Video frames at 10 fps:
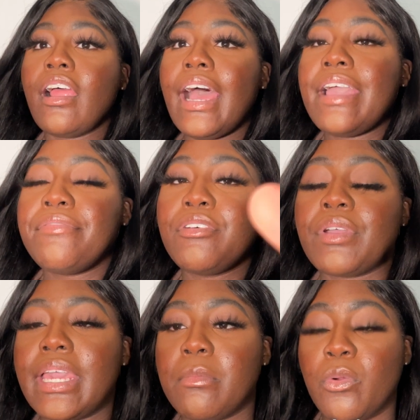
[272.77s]
our
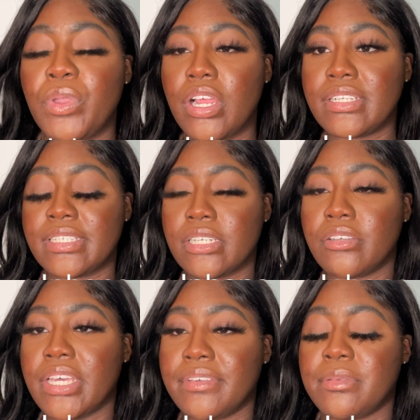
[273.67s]
iPhone camera, we are still
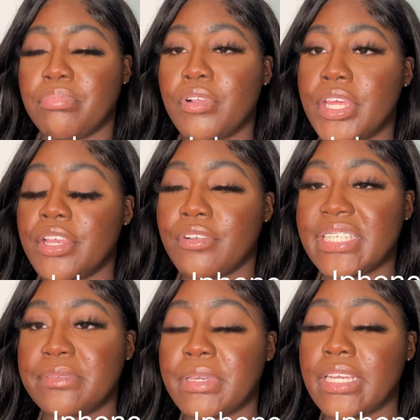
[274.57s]
getting pretty
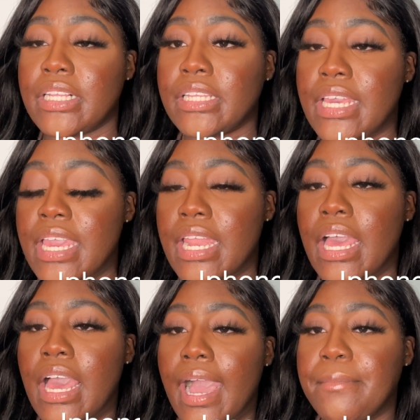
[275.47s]
crisp and clean.
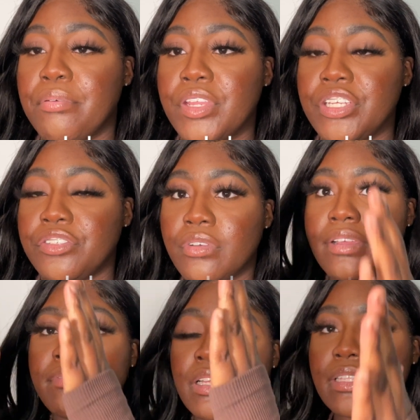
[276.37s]
I'm pretty sure
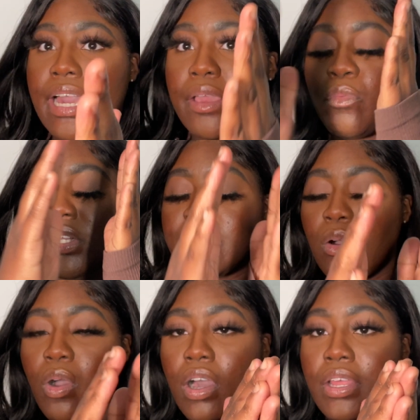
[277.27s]
if the light was
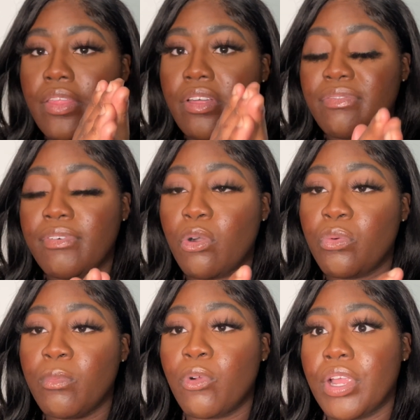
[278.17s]
on the
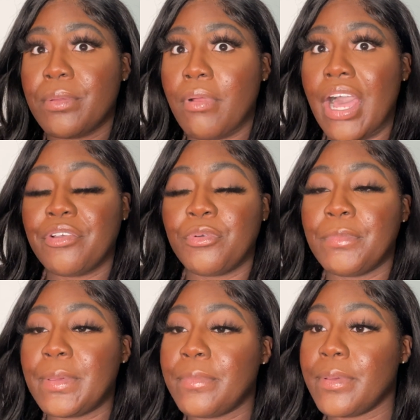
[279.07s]
phone more, it probably would be a bit